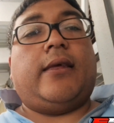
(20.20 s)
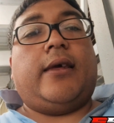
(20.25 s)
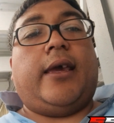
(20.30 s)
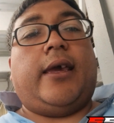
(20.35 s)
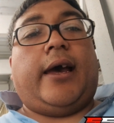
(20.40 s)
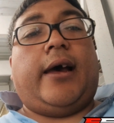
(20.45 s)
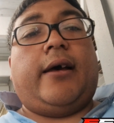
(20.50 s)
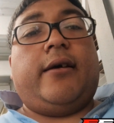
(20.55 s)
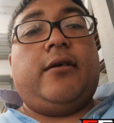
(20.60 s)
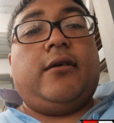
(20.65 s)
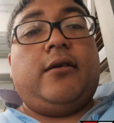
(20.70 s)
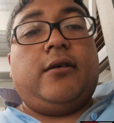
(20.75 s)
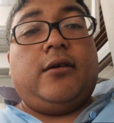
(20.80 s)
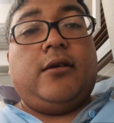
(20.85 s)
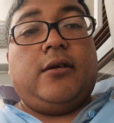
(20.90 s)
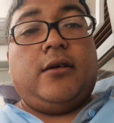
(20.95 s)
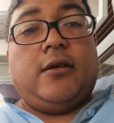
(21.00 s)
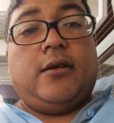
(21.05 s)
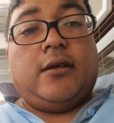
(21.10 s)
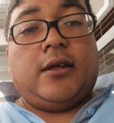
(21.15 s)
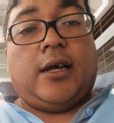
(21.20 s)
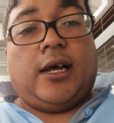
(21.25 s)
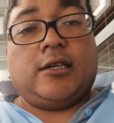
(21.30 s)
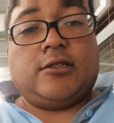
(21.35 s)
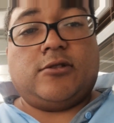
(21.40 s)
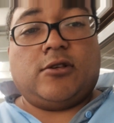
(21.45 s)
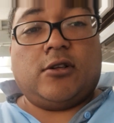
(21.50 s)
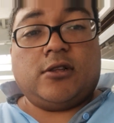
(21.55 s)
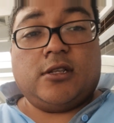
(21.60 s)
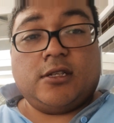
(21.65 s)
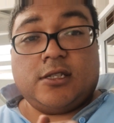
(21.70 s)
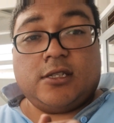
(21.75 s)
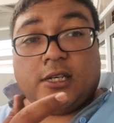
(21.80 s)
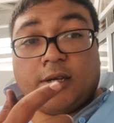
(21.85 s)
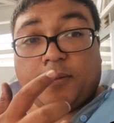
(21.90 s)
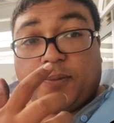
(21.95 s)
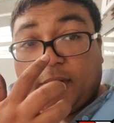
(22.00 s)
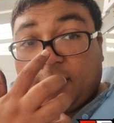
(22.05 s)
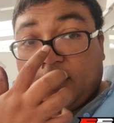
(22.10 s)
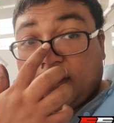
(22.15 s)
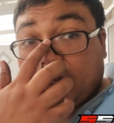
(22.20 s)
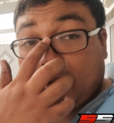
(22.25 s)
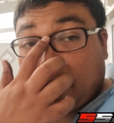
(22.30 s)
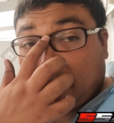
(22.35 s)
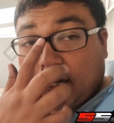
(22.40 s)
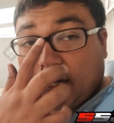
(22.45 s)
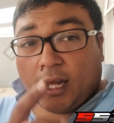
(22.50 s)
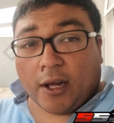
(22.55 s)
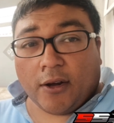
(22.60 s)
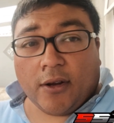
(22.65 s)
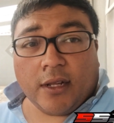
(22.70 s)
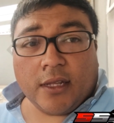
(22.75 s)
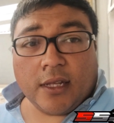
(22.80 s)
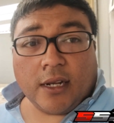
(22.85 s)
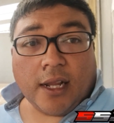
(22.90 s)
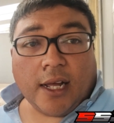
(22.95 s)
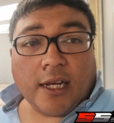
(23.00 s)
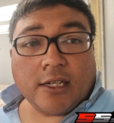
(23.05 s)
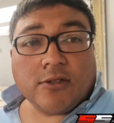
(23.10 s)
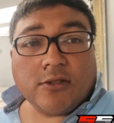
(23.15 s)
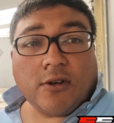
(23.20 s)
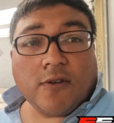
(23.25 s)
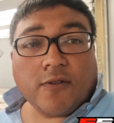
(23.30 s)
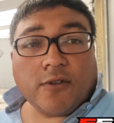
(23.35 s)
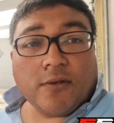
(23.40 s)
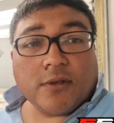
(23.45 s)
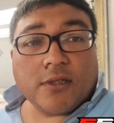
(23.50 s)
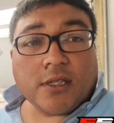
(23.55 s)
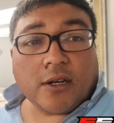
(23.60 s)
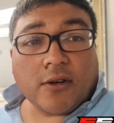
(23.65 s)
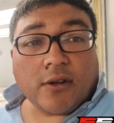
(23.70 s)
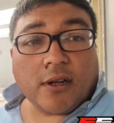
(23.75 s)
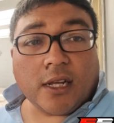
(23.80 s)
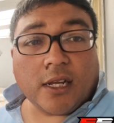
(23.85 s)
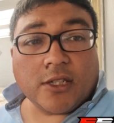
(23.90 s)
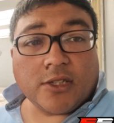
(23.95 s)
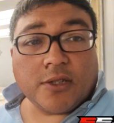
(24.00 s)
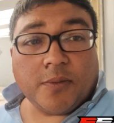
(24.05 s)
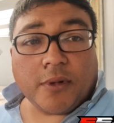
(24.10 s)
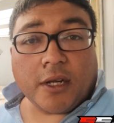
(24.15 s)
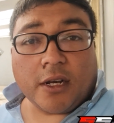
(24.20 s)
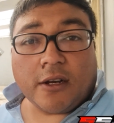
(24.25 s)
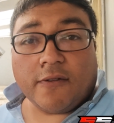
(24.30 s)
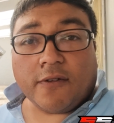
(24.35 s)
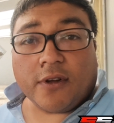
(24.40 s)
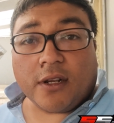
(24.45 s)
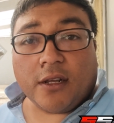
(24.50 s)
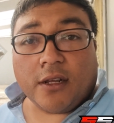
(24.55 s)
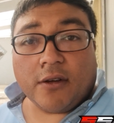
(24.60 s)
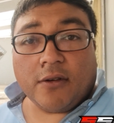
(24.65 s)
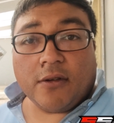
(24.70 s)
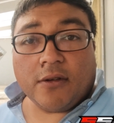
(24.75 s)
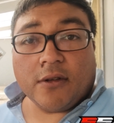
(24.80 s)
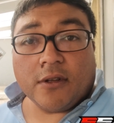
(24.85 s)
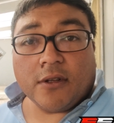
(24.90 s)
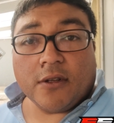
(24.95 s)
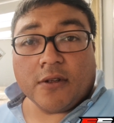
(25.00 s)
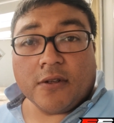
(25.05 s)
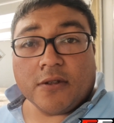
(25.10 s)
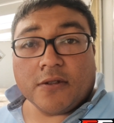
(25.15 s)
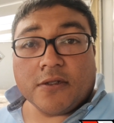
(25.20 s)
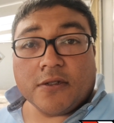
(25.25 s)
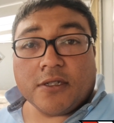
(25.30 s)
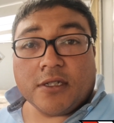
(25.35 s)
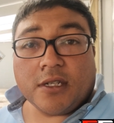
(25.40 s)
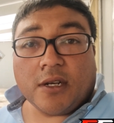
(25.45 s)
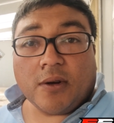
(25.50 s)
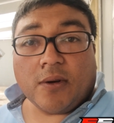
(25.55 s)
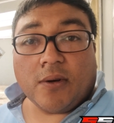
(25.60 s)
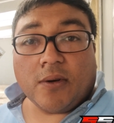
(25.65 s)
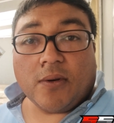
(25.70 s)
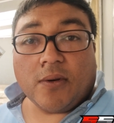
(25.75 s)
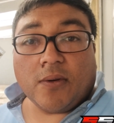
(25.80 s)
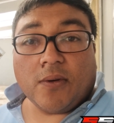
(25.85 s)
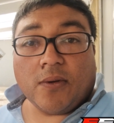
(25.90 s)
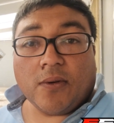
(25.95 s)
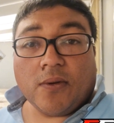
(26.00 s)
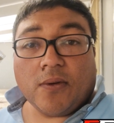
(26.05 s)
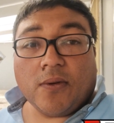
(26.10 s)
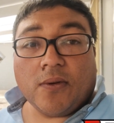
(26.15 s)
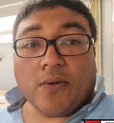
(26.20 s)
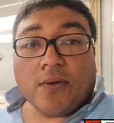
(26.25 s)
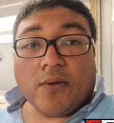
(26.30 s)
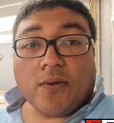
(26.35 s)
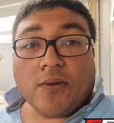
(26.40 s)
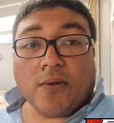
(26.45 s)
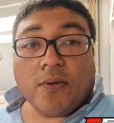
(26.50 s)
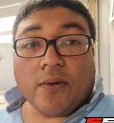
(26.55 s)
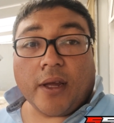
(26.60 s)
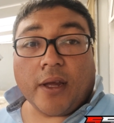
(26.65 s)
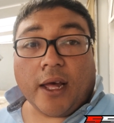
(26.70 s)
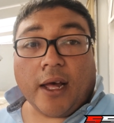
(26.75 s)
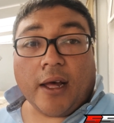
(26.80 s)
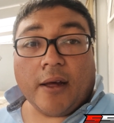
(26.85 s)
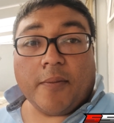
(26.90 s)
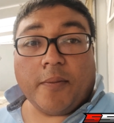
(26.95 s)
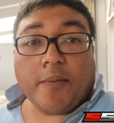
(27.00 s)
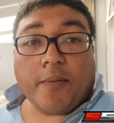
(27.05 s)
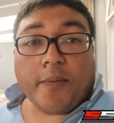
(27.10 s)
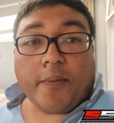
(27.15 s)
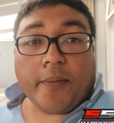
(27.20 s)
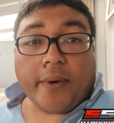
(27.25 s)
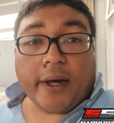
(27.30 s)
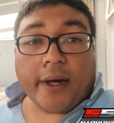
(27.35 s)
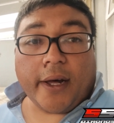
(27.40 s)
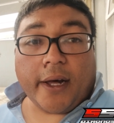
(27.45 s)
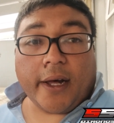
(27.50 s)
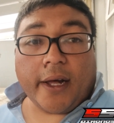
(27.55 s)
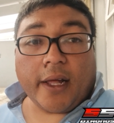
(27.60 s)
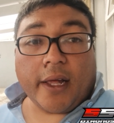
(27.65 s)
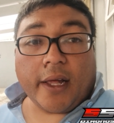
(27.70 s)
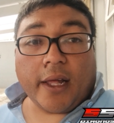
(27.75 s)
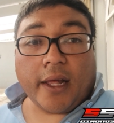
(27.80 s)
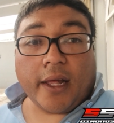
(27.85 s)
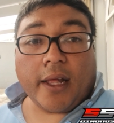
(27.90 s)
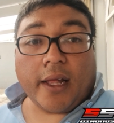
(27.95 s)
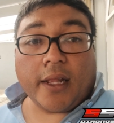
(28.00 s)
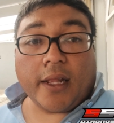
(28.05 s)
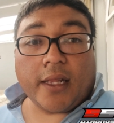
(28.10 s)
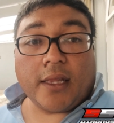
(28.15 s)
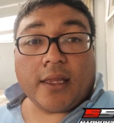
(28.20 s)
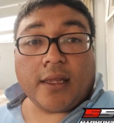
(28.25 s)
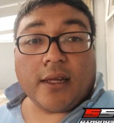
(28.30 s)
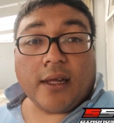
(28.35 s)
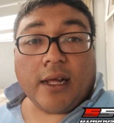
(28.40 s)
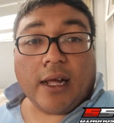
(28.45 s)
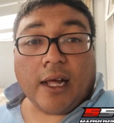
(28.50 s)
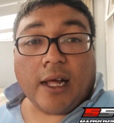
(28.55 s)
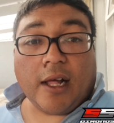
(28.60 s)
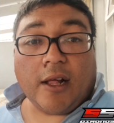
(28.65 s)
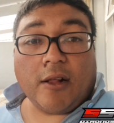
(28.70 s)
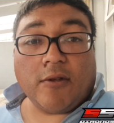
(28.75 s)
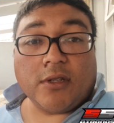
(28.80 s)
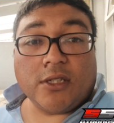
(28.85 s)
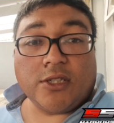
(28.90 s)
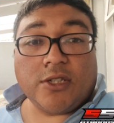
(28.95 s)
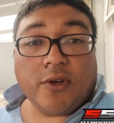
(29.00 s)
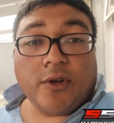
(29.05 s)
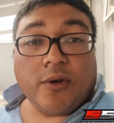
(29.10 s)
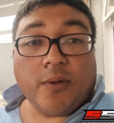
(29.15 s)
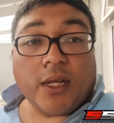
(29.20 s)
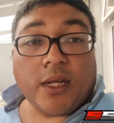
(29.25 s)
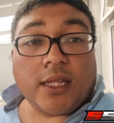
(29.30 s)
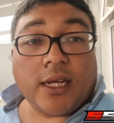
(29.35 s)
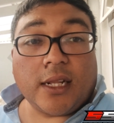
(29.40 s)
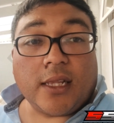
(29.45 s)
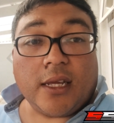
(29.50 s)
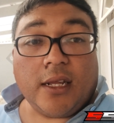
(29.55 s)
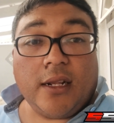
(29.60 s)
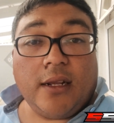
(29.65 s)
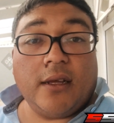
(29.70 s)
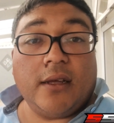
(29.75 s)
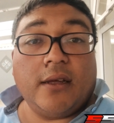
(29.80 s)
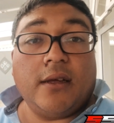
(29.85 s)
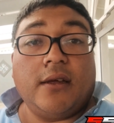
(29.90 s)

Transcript: Yeah, I started stirping already and I only realized afterwards I could actually make a video. So yeah, but I'll show you what I did